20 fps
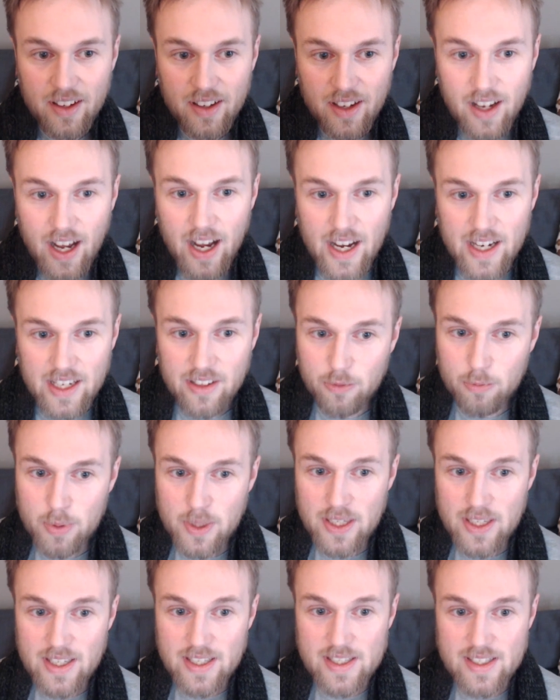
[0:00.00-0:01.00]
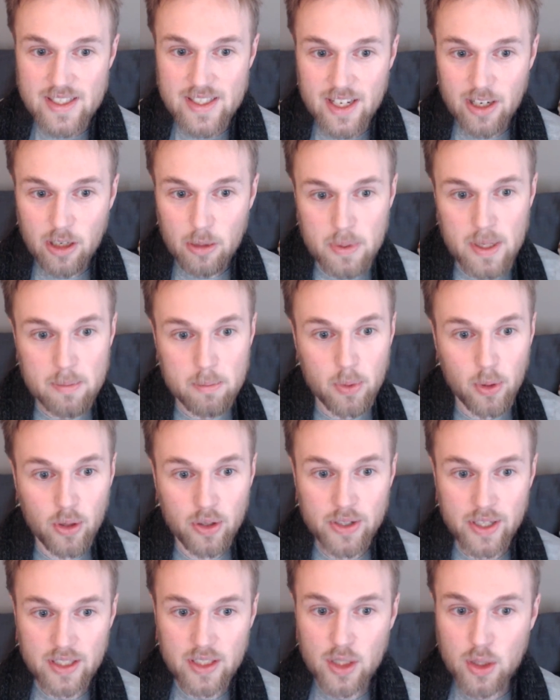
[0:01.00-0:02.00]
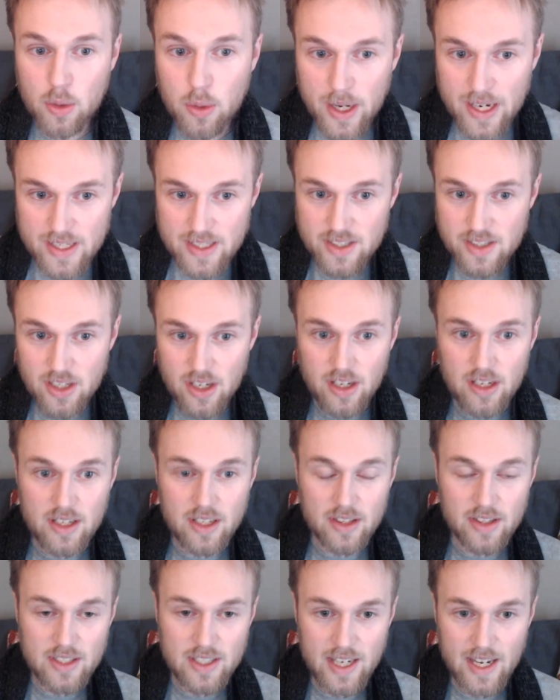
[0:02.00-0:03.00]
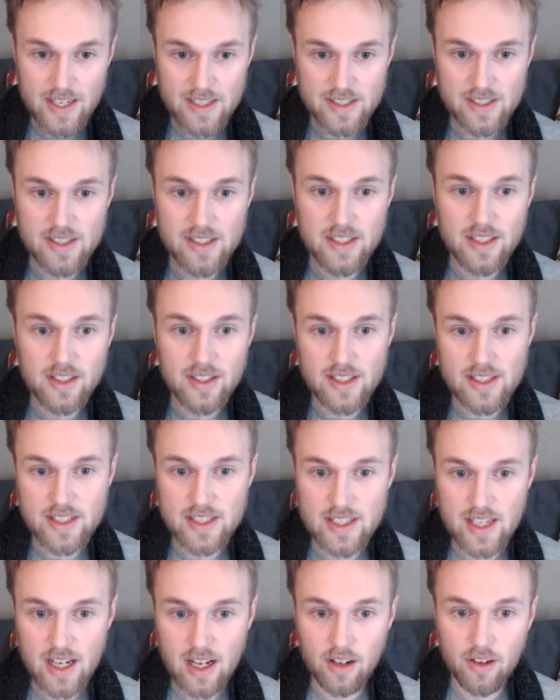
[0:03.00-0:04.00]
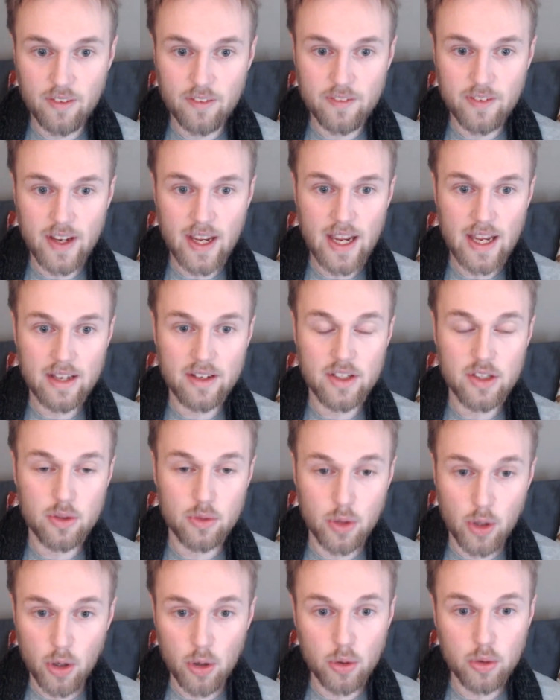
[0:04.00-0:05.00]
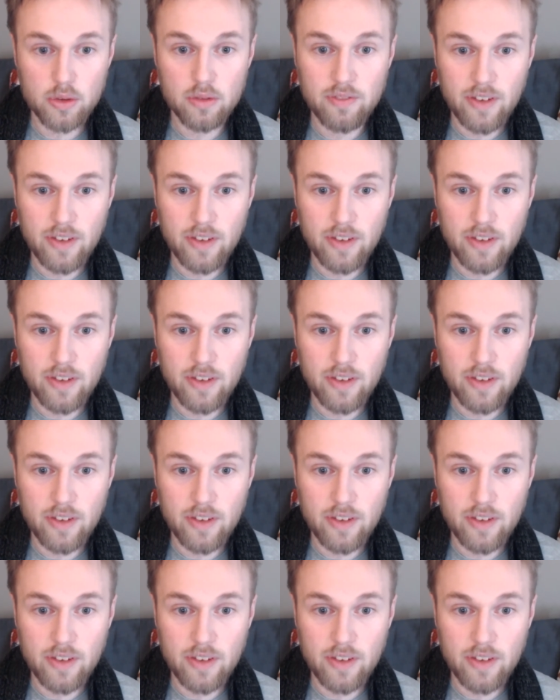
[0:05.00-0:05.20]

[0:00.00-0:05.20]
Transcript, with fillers: I N F Ps, they are people that question and test the self and your own